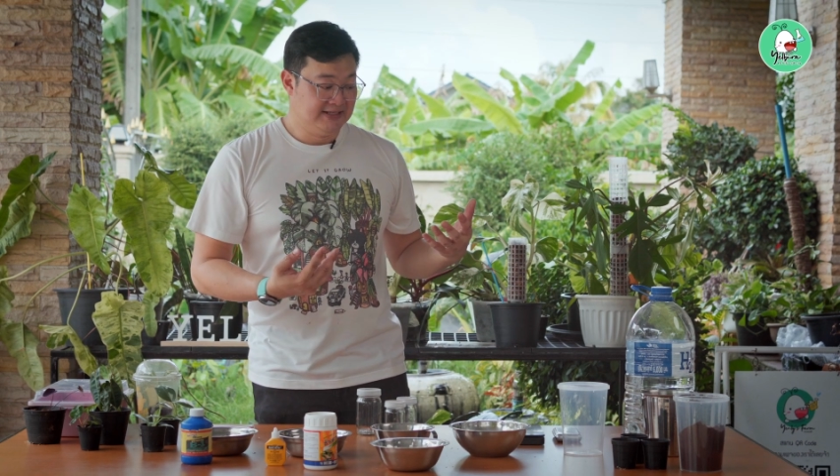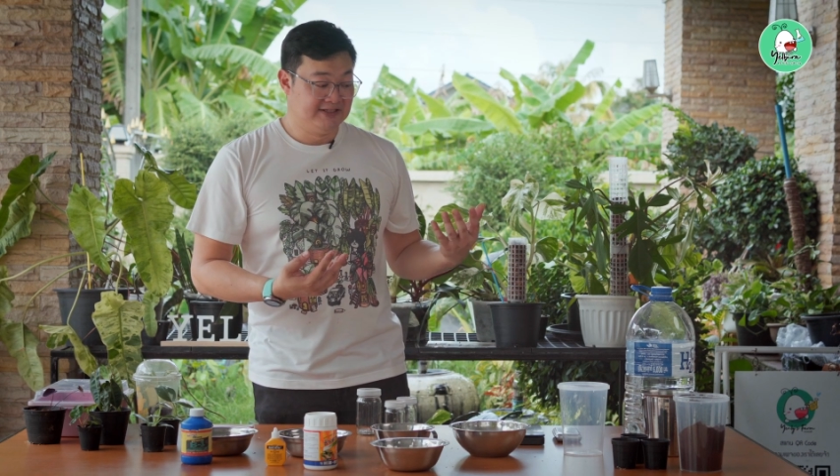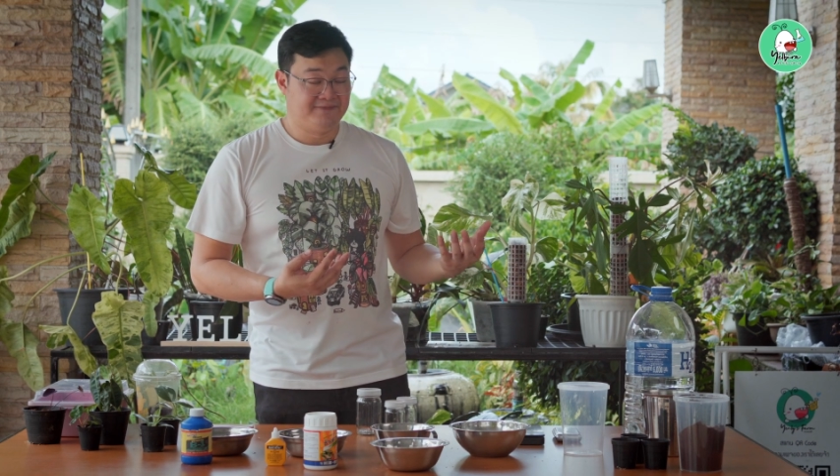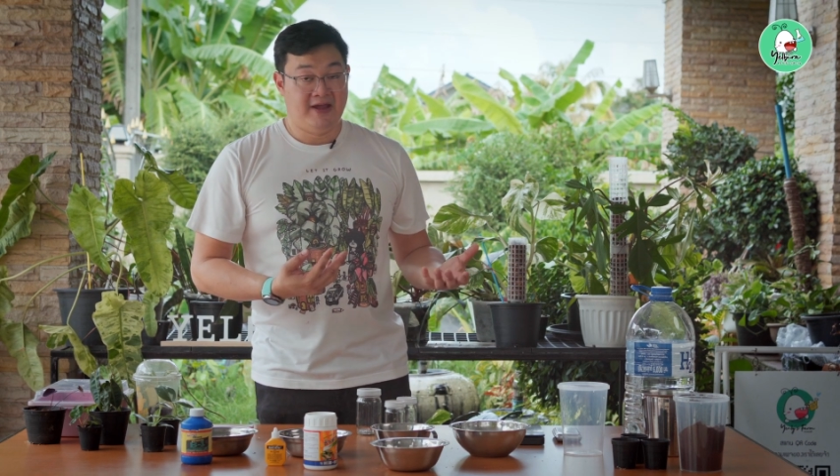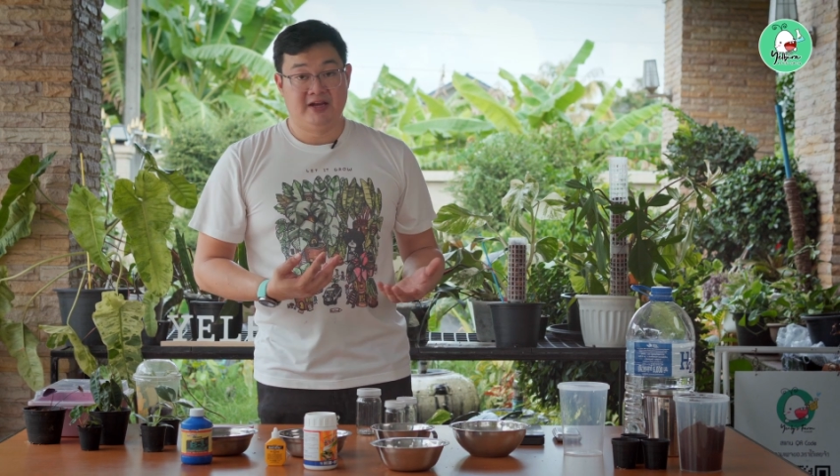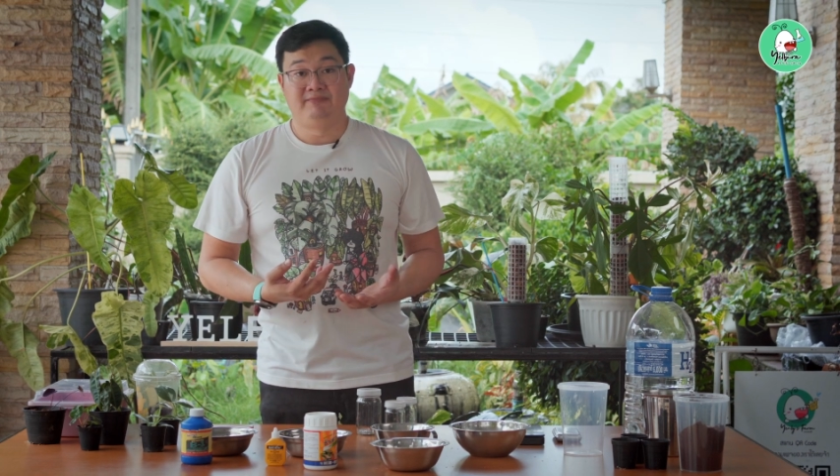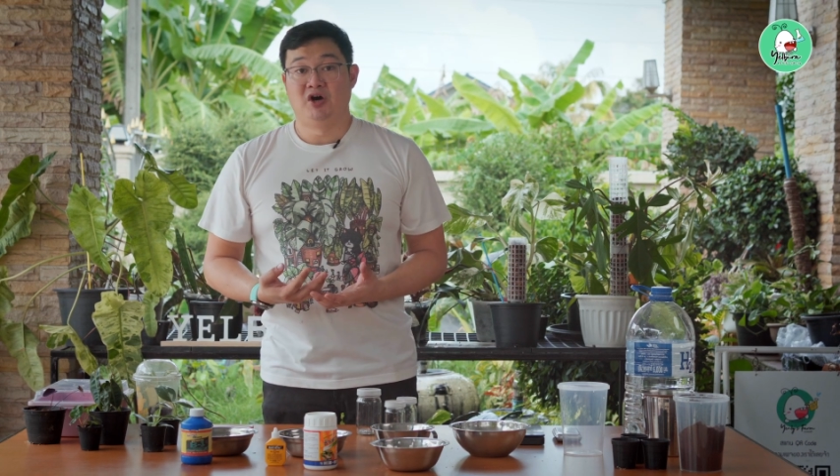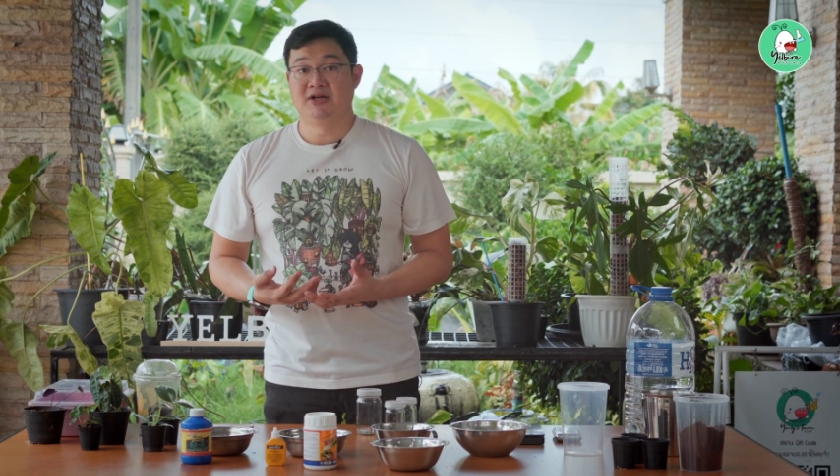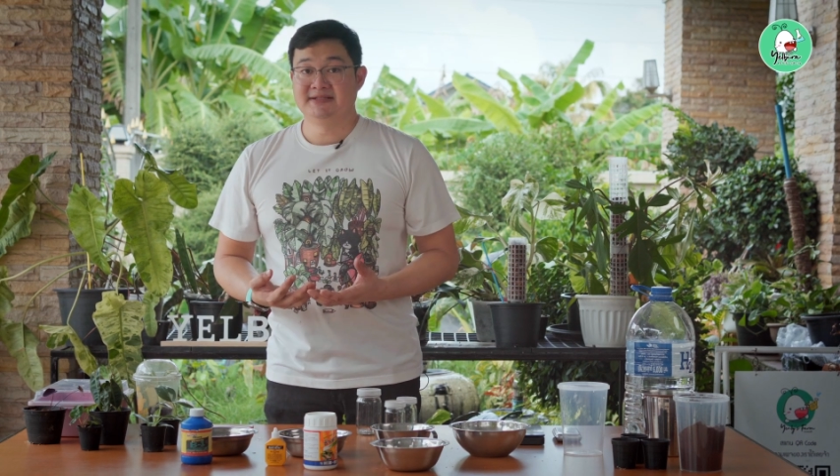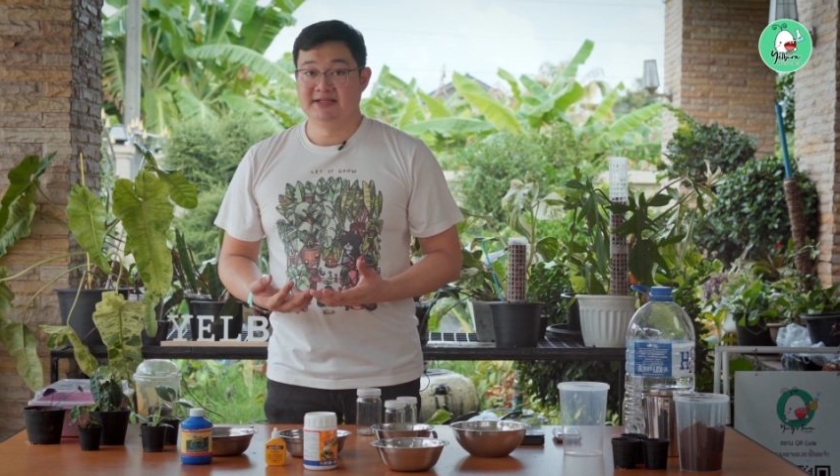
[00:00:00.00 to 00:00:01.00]
sphagnum
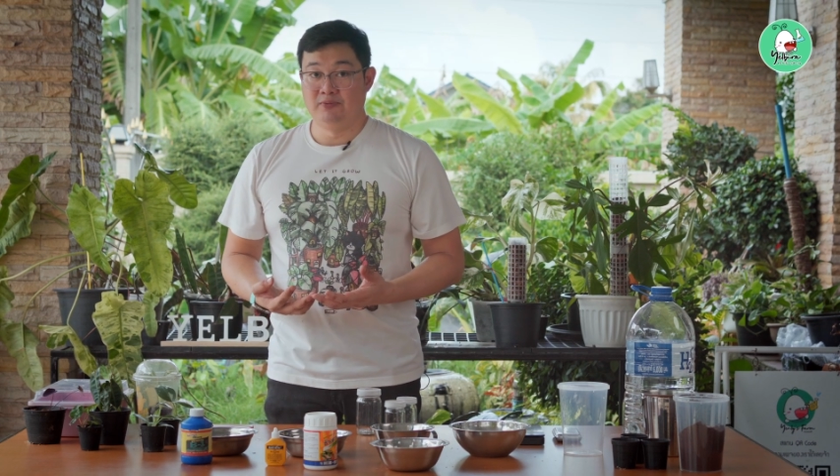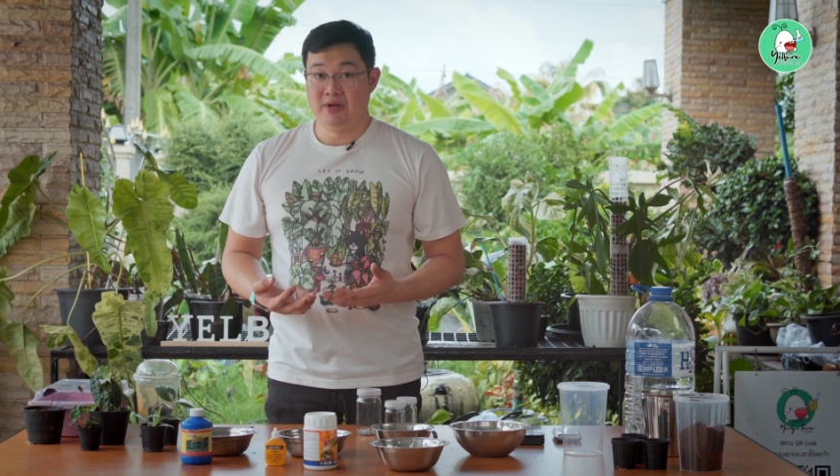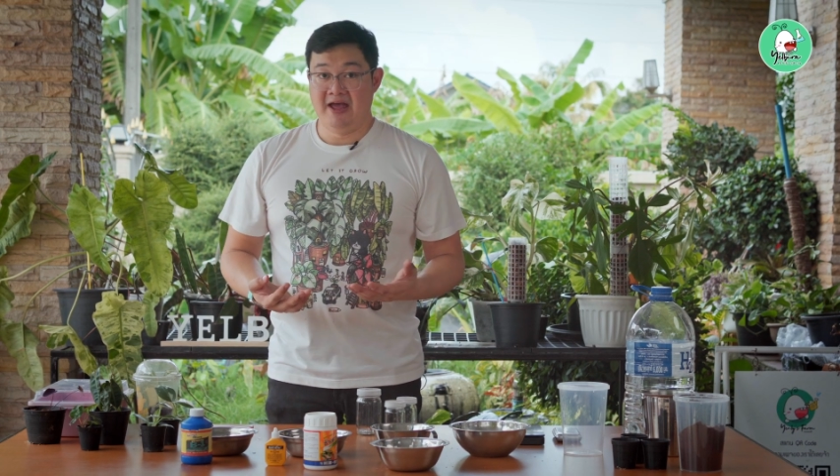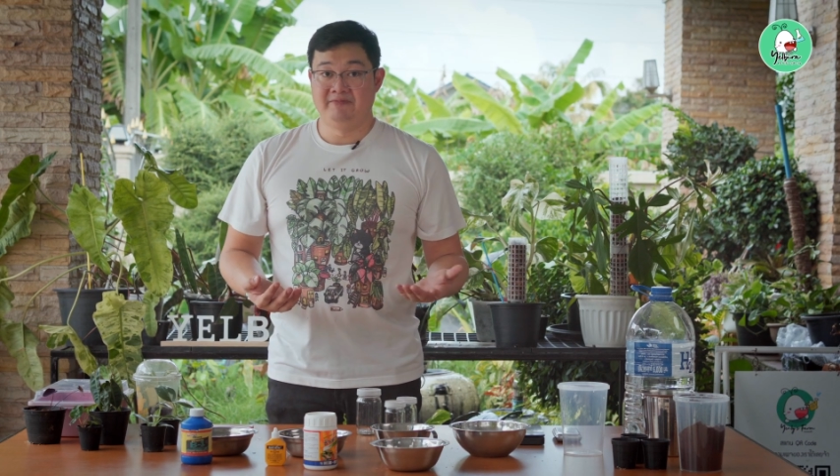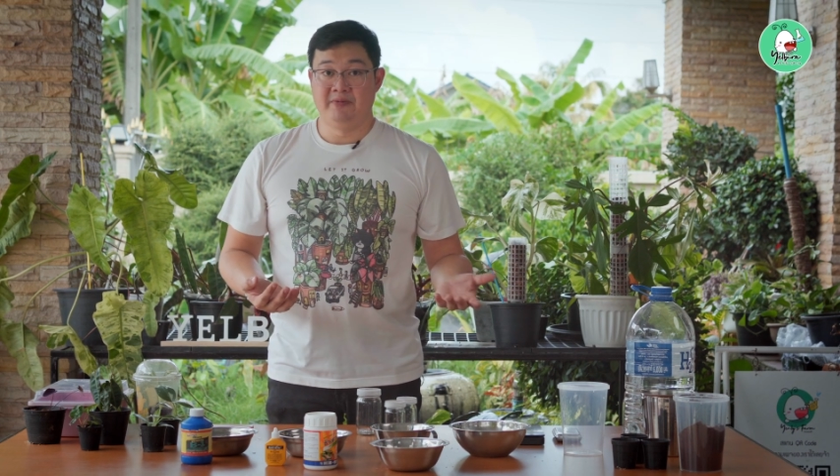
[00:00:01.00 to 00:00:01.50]
moss that we have